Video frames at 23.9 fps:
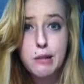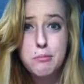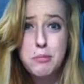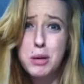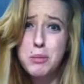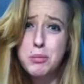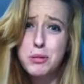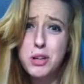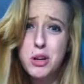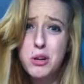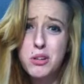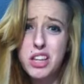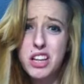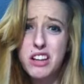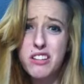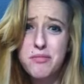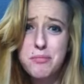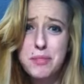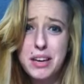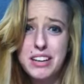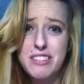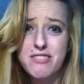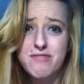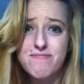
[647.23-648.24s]
People don't
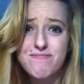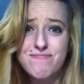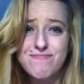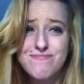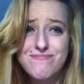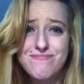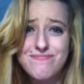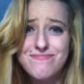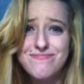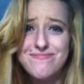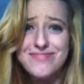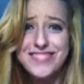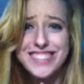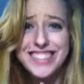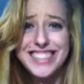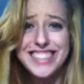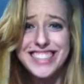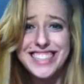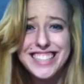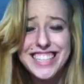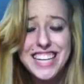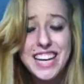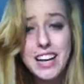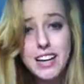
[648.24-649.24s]
love me.
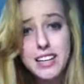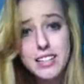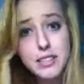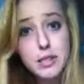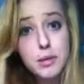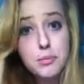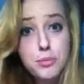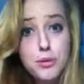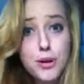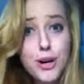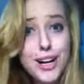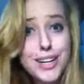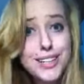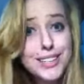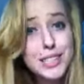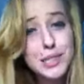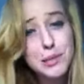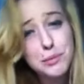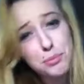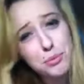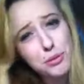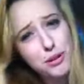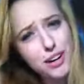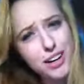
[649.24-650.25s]
Surprise,
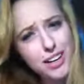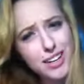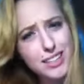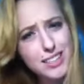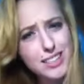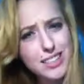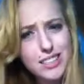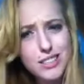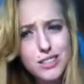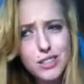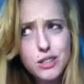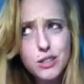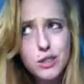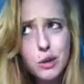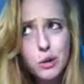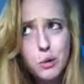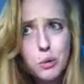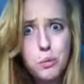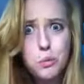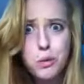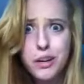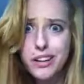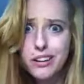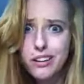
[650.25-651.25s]
surprise. That's so
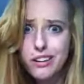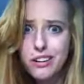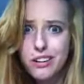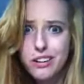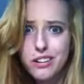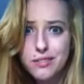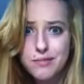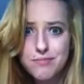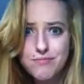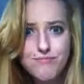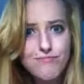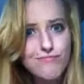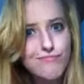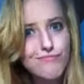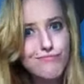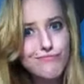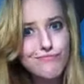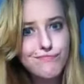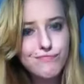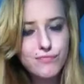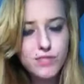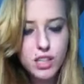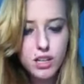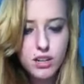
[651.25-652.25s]
weird.
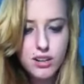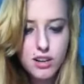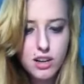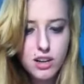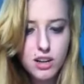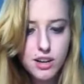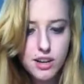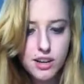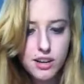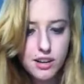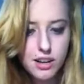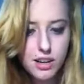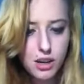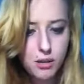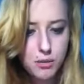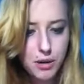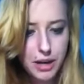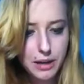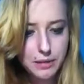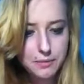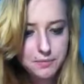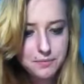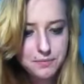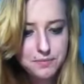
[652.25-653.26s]

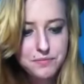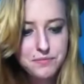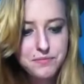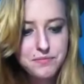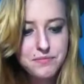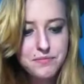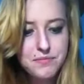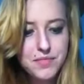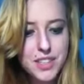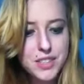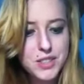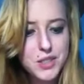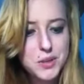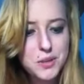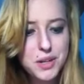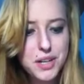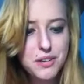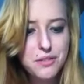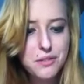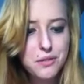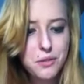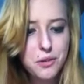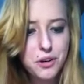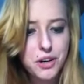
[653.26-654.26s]
Anyway,
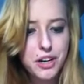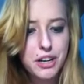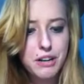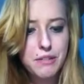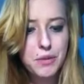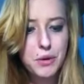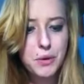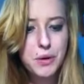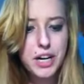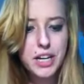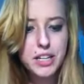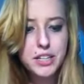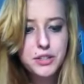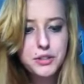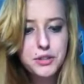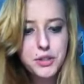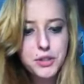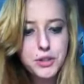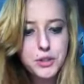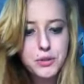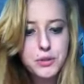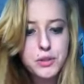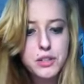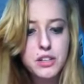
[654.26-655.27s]
24. If you had to
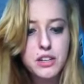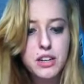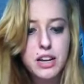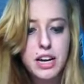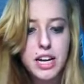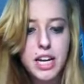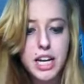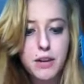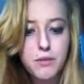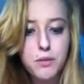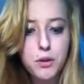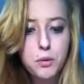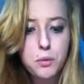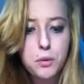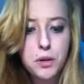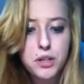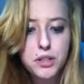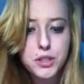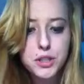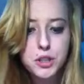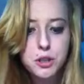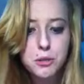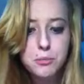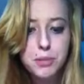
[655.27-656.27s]
choose to not ever
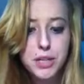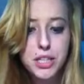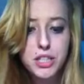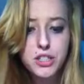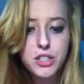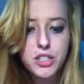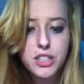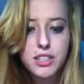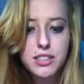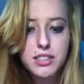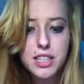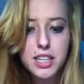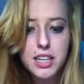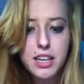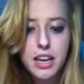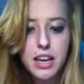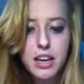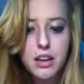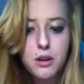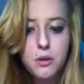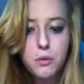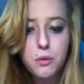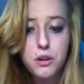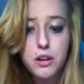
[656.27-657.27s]
wash your bed sheets
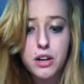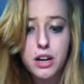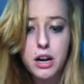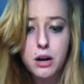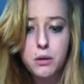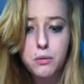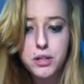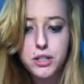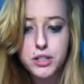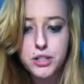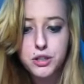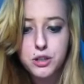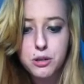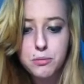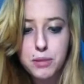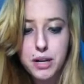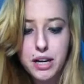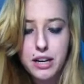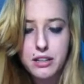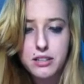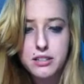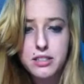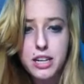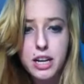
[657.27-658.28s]
again or not wash your
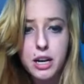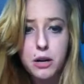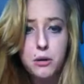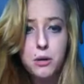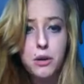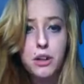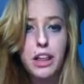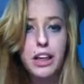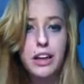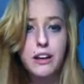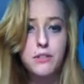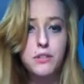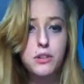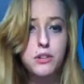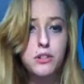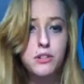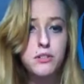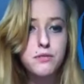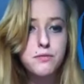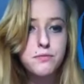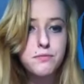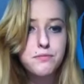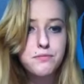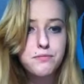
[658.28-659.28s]
bath towel ever
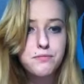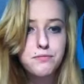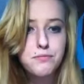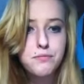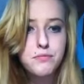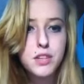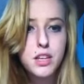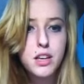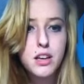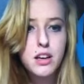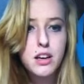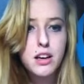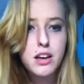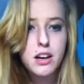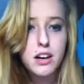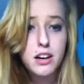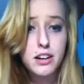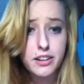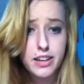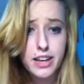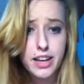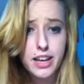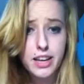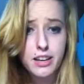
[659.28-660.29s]

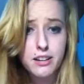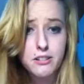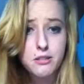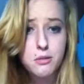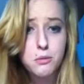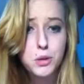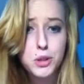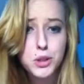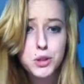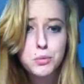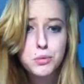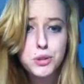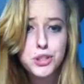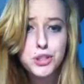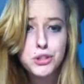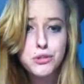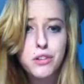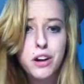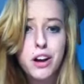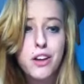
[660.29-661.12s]
again, which would you